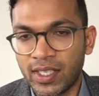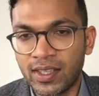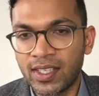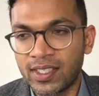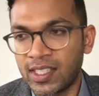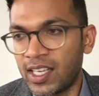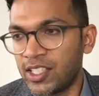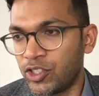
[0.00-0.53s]

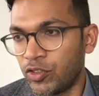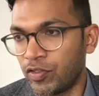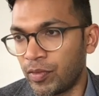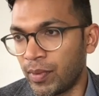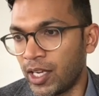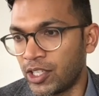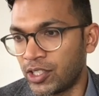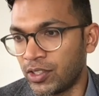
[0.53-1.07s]
synthesized your
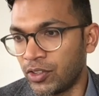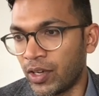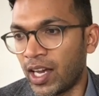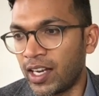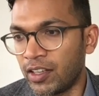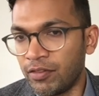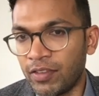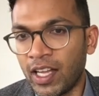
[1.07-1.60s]
information, you're
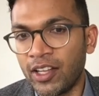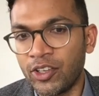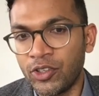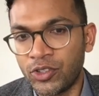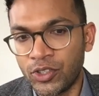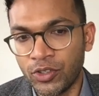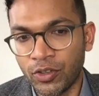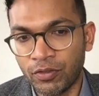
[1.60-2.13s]
adding value
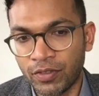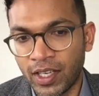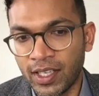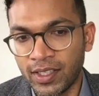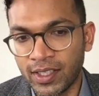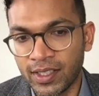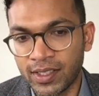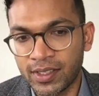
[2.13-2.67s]
to your
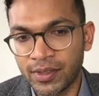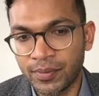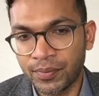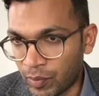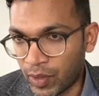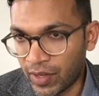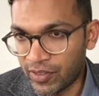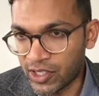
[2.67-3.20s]
findings.
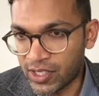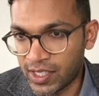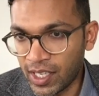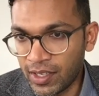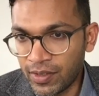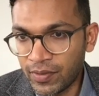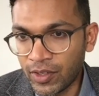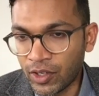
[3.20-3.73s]
From what I've just
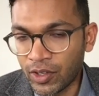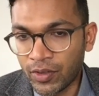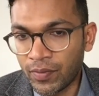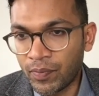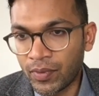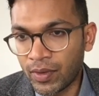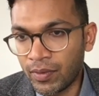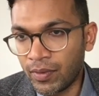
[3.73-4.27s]
said, you know,
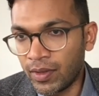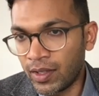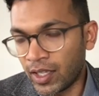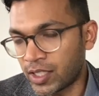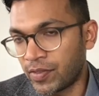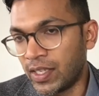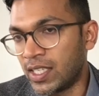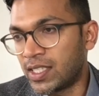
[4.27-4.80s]

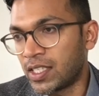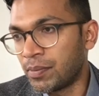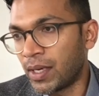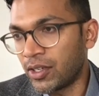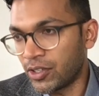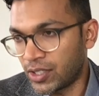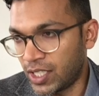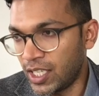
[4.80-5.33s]
lots of anesthetists
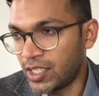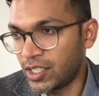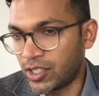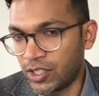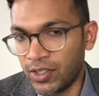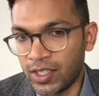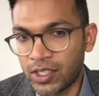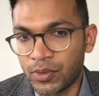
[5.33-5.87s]
might not teach it
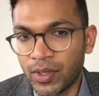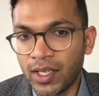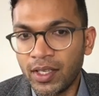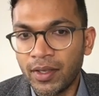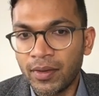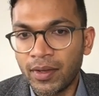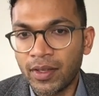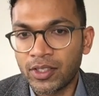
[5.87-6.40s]
to you this
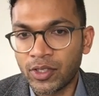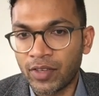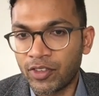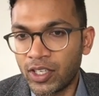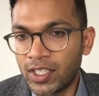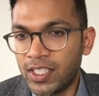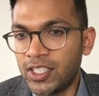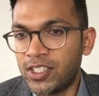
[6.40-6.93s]
way. So I've
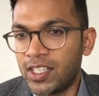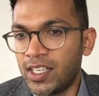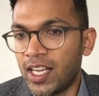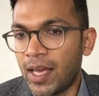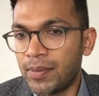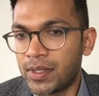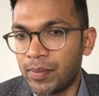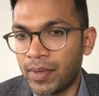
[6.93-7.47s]
got to teach you the
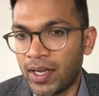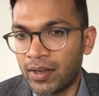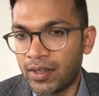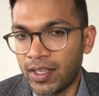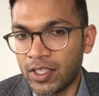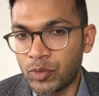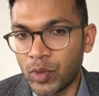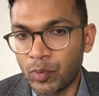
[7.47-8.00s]
names
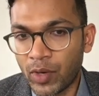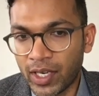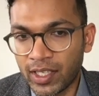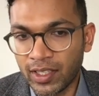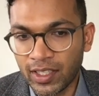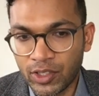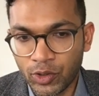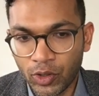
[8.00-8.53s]
about things we
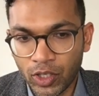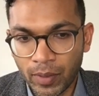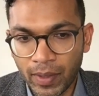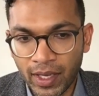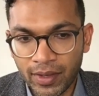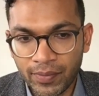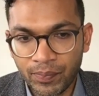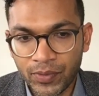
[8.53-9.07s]
regularly talk
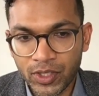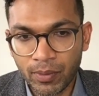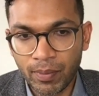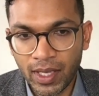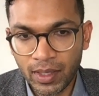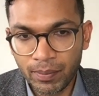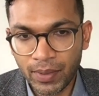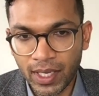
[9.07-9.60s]
about. So
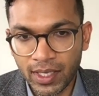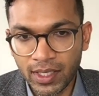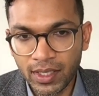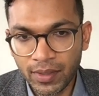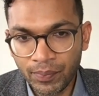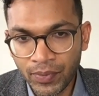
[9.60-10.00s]
Mallampati